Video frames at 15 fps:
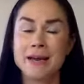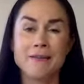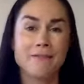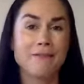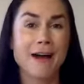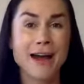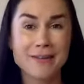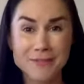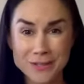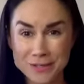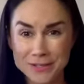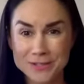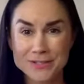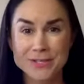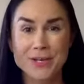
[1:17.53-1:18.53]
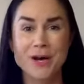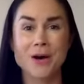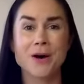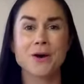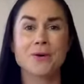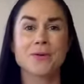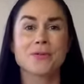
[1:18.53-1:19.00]
five years
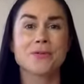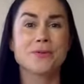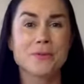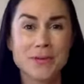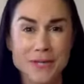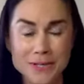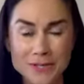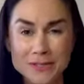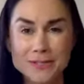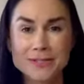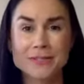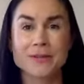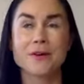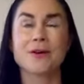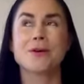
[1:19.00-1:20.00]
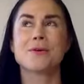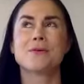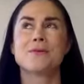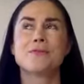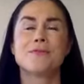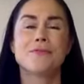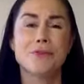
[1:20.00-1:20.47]
ago, three years ago,
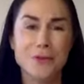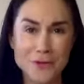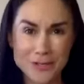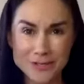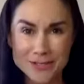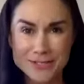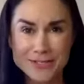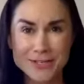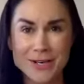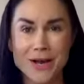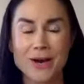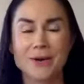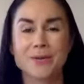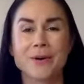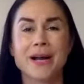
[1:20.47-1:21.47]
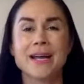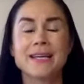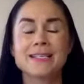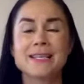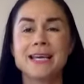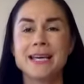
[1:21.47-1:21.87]
four years ago, right?